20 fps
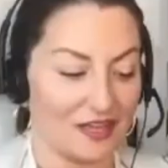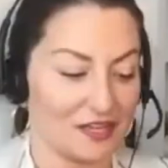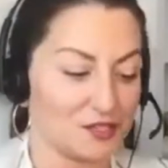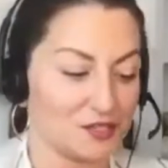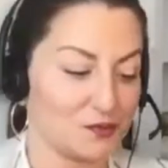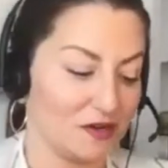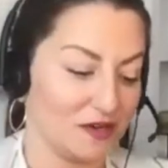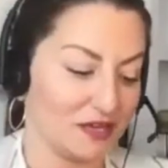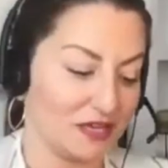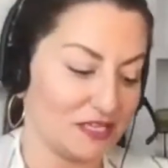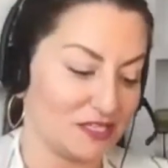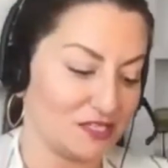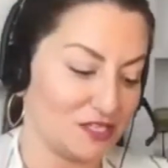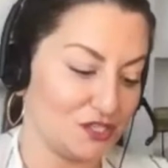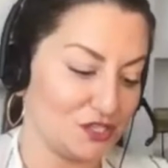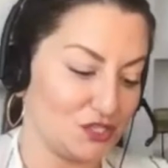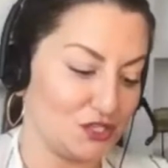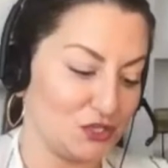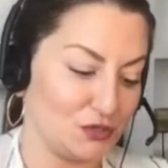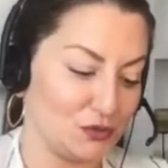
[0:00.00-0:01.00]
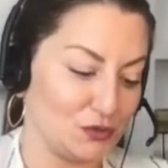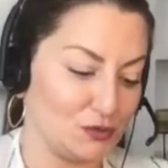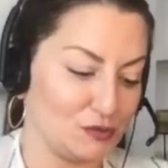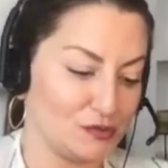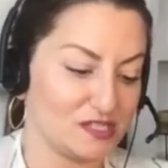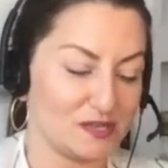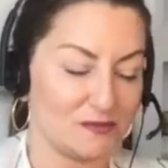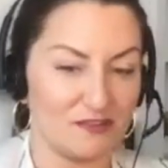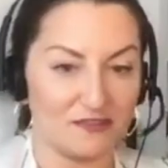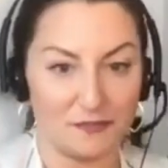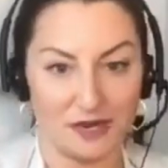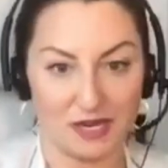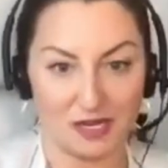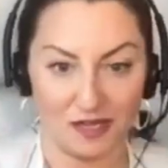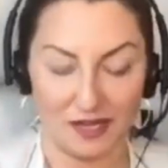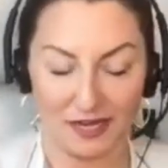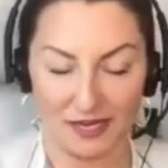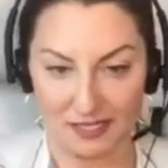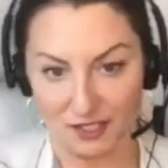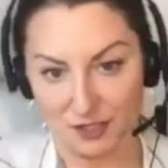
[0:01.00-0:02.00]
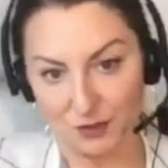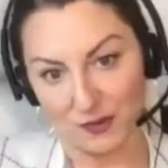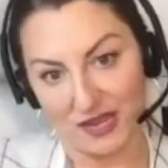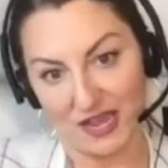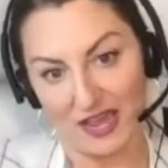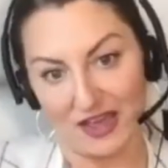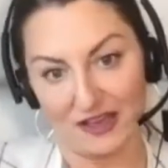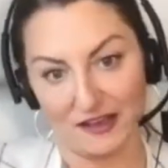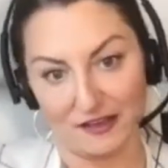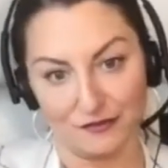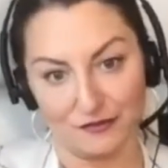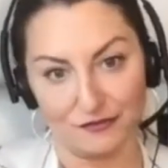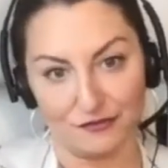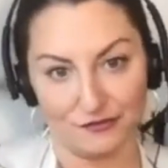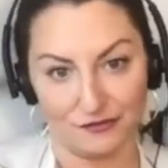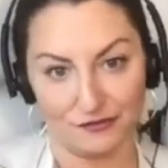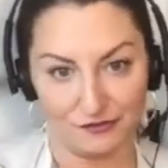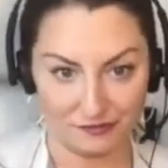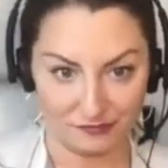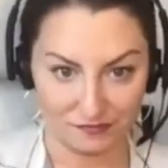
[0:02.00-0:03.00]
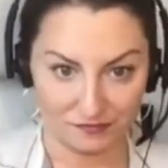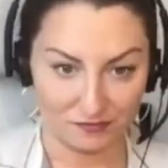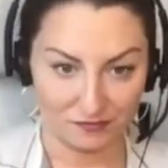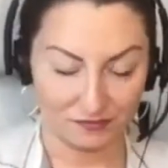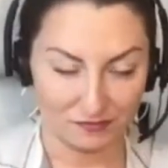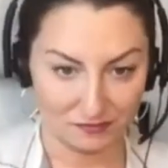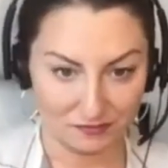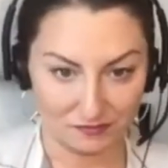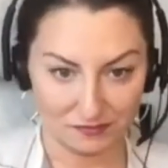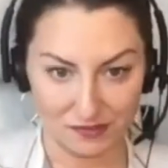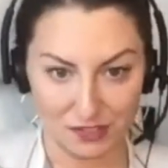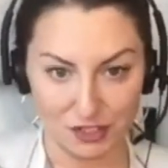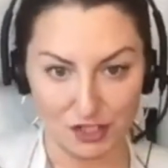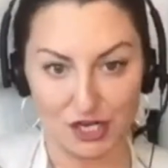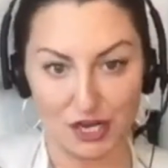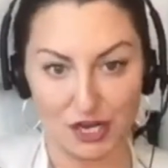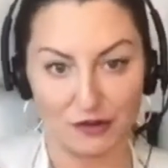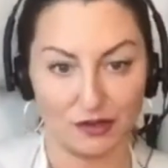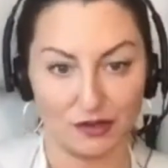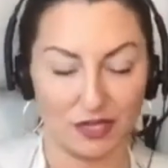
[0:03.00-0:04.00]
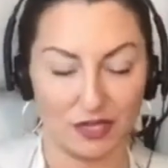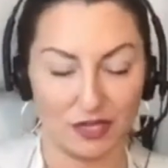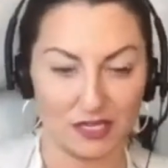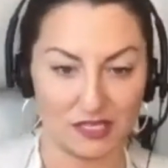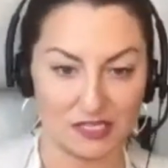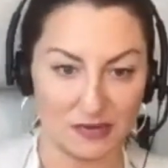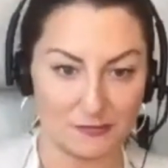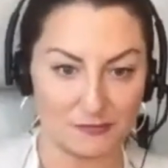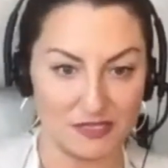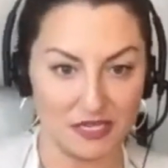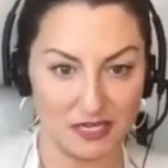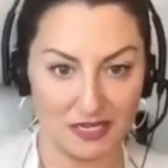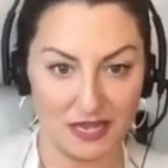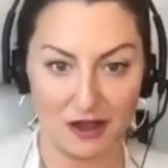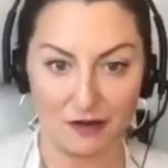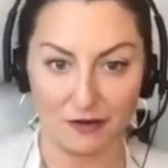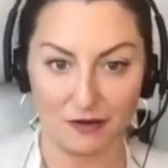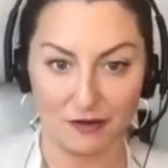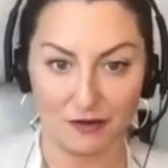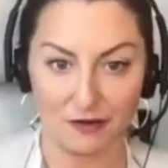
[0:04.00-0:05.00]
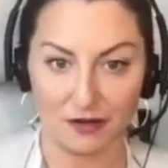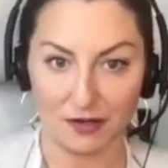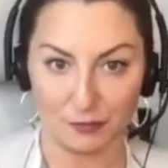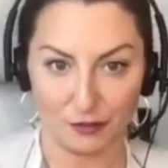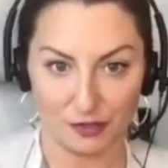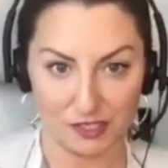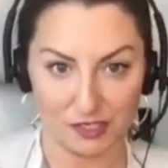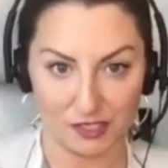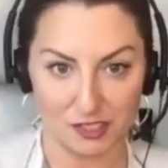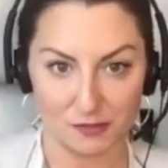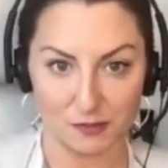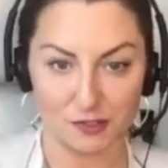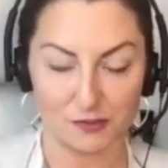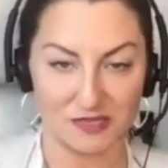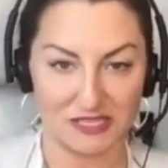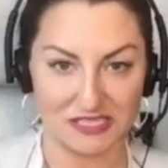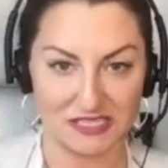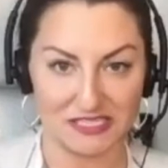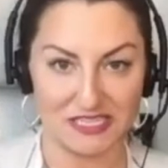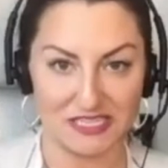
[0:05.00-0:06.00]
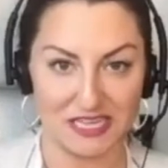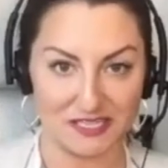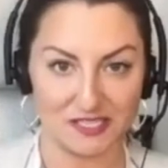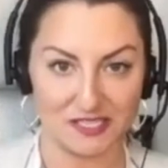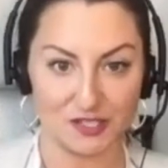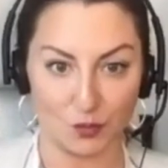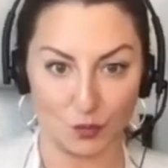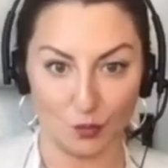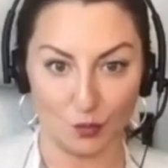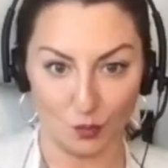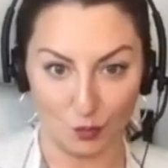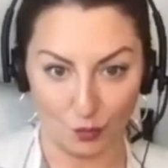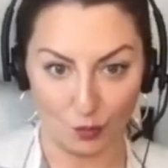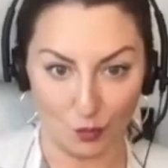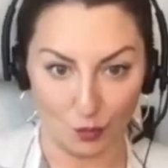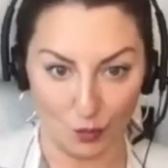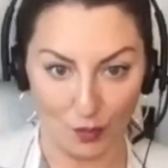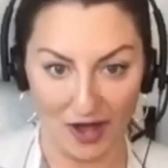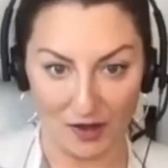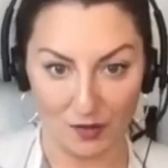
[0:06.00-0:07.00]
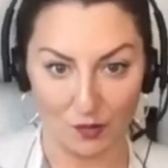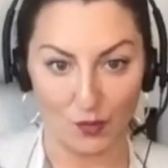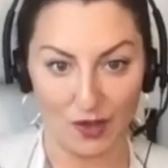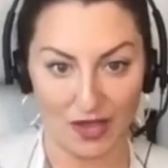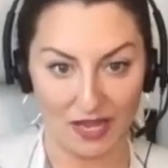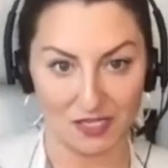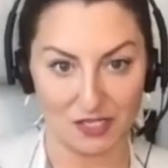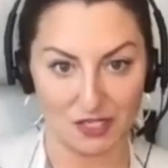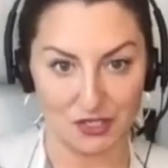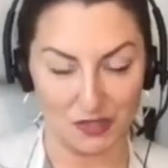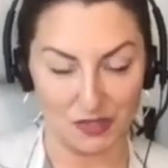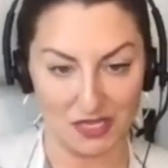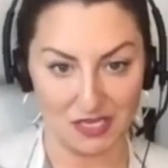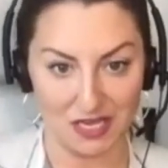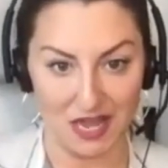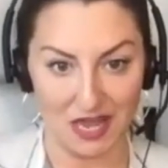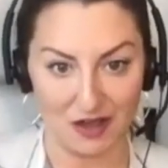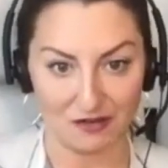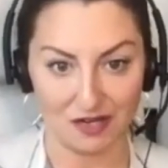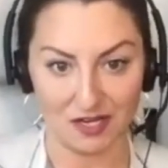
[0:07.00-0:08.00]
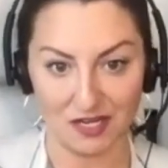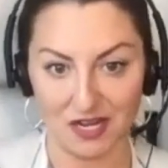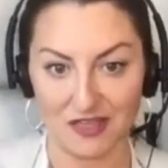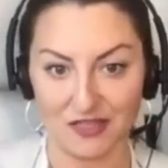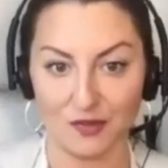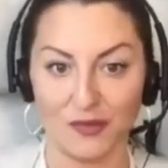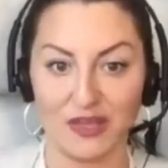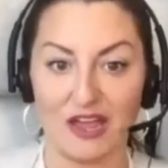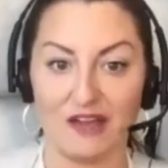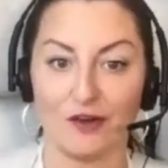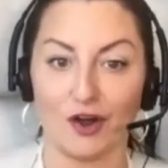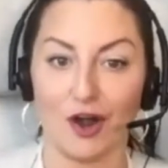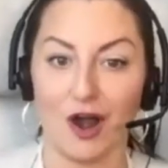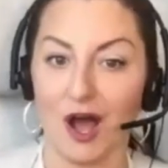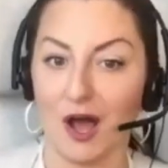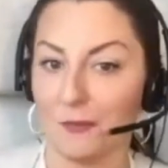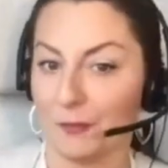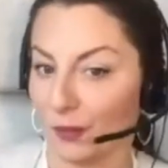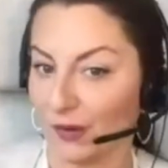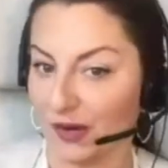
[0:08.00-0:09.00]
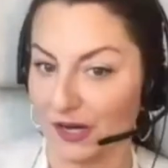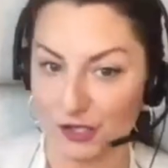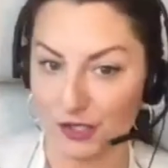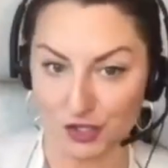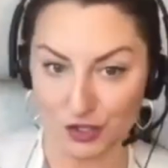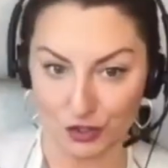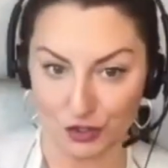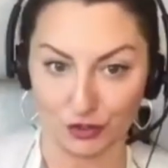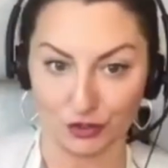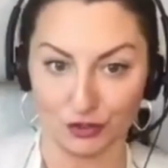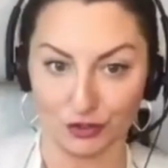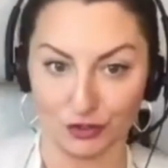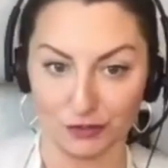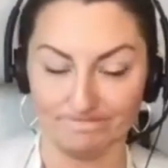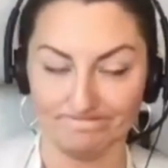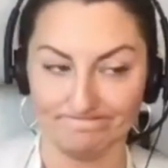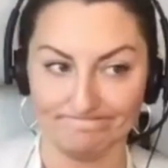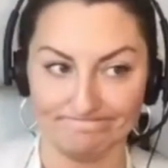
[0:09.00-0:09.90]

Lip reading: where it gets into some of my clients. We have the generally accepted accounting principles because that's the right way to do the accounting. And then we have our operational